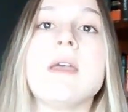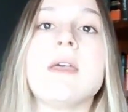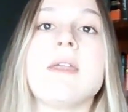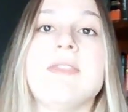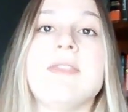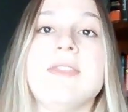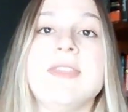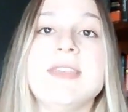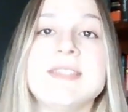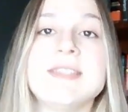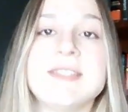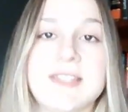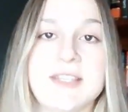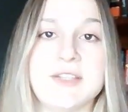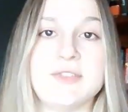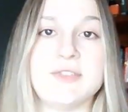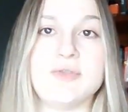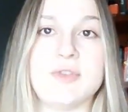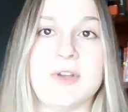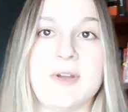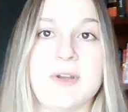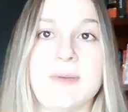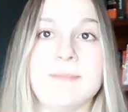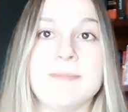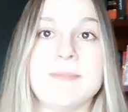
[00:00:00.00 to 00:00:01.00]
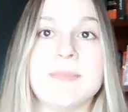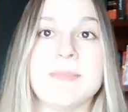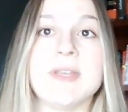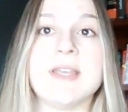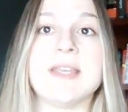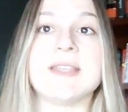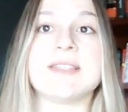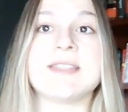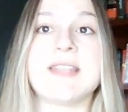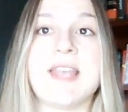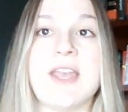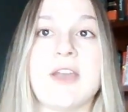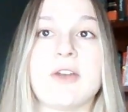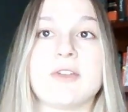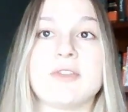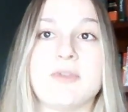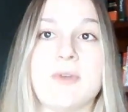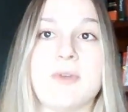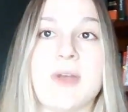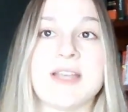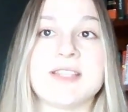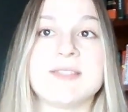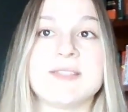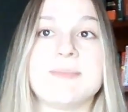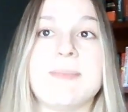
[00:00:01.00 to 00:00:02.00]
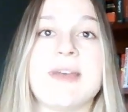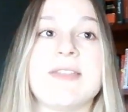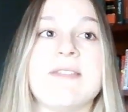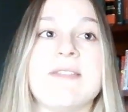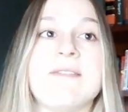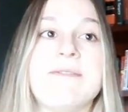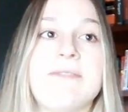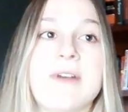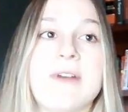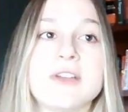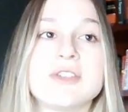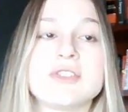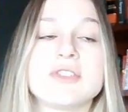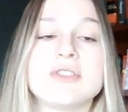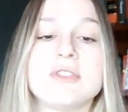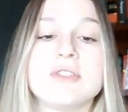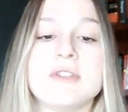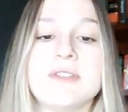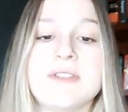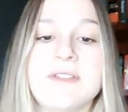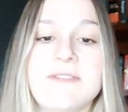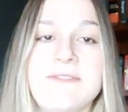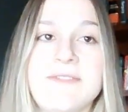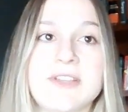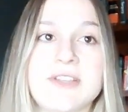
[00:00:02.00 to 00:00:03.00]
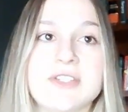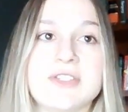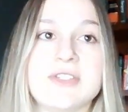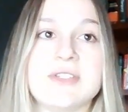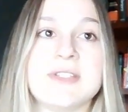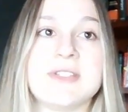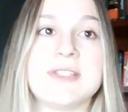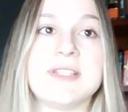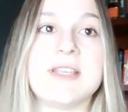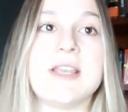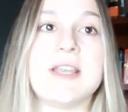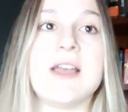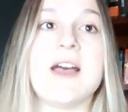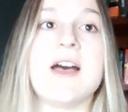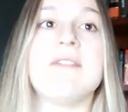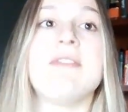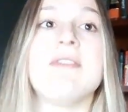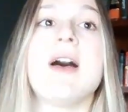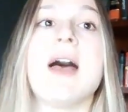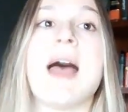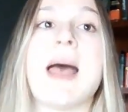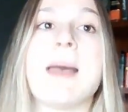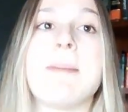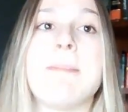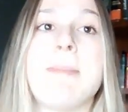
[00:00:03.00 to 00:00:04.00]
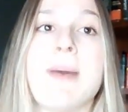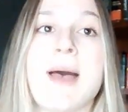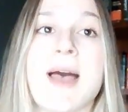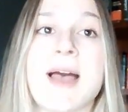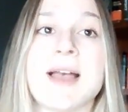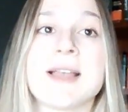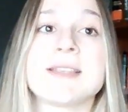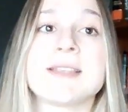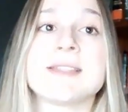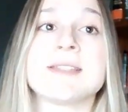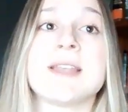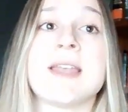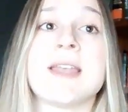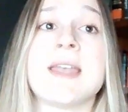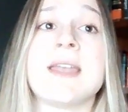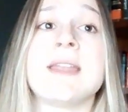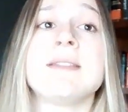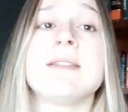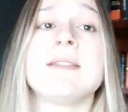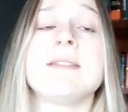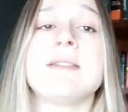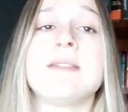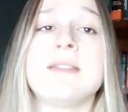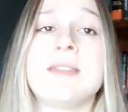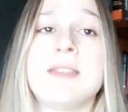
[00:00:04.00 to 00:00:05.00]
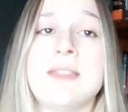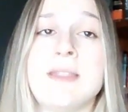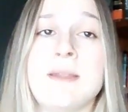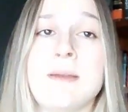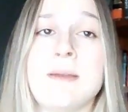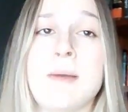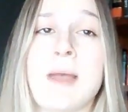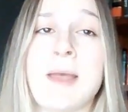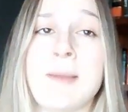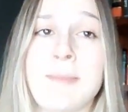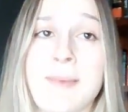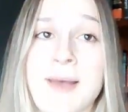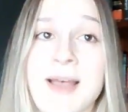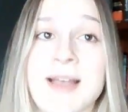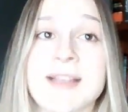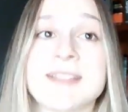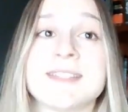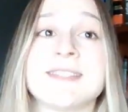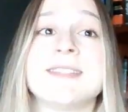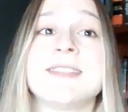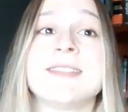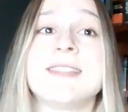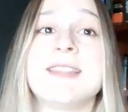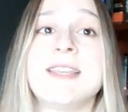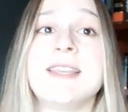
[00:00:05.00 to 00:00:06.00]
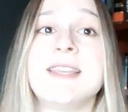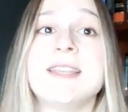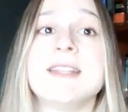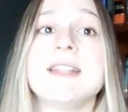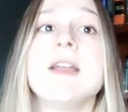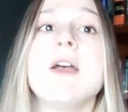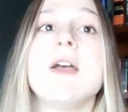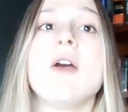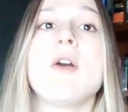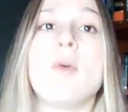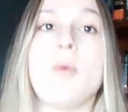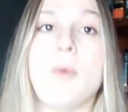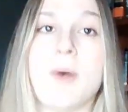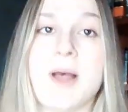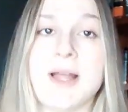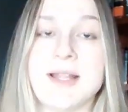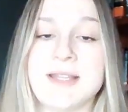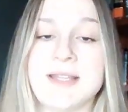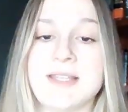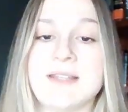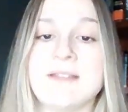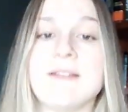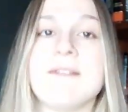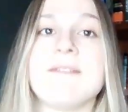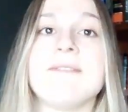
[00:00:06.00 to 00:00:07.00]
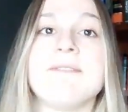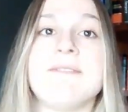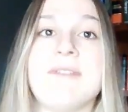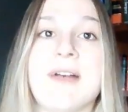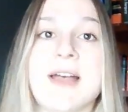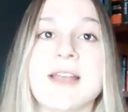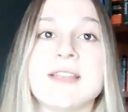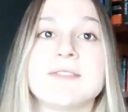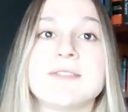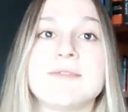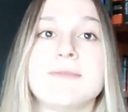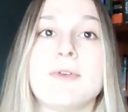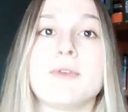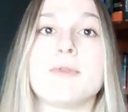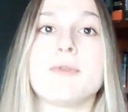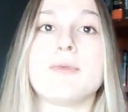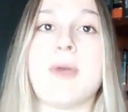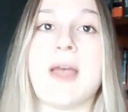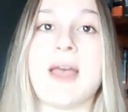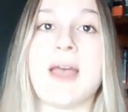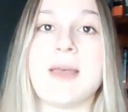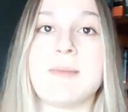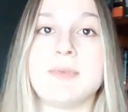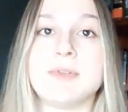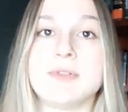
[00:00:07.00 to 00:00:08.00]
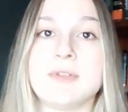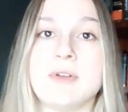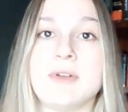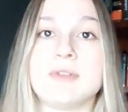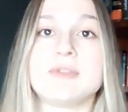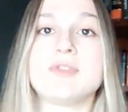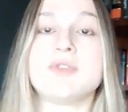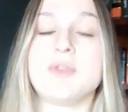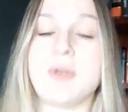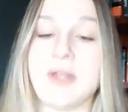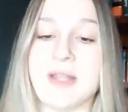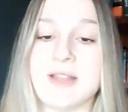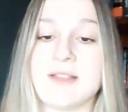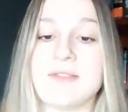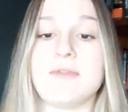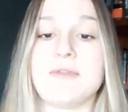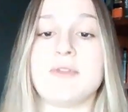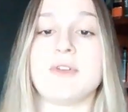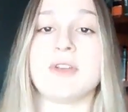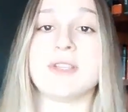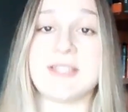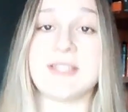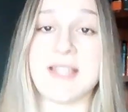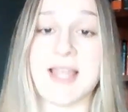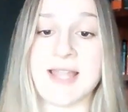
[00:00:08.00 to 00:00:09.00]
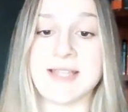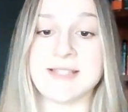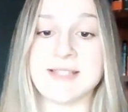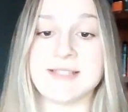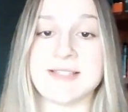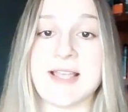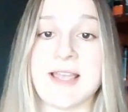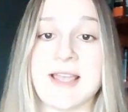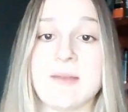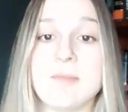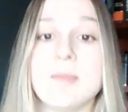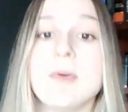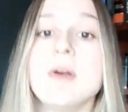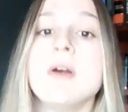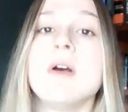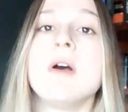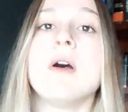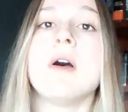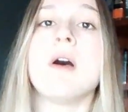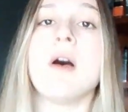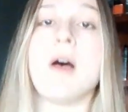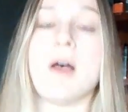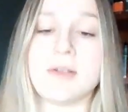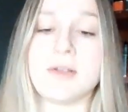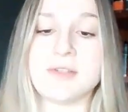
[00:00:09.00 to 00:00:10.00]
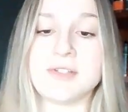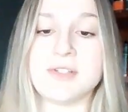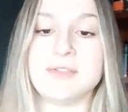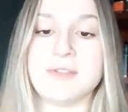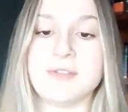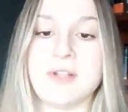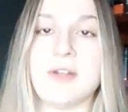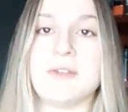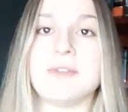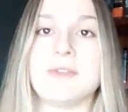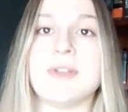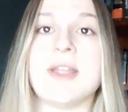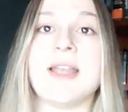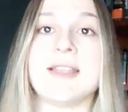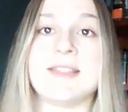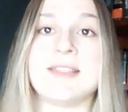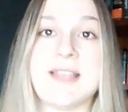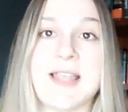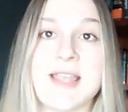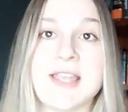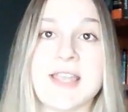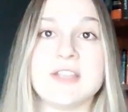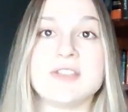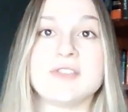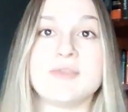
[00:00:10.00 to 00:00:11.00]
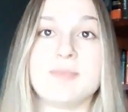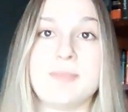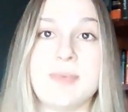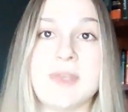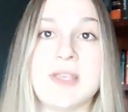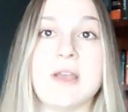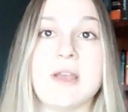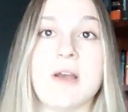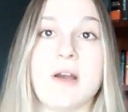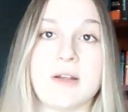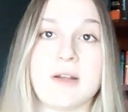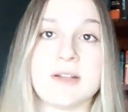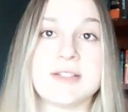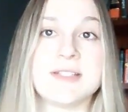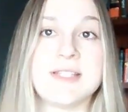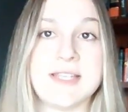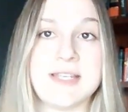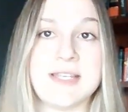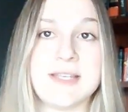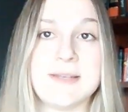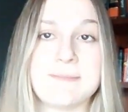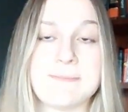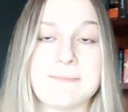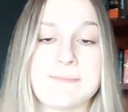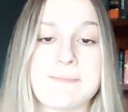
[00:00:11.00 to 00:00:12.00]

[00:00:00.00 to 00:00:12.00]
This syndrome is characterized by the functional deficiency of hypoxanthine guanine phosphoribosyltransferase transferase enzyme, also known as HPRT.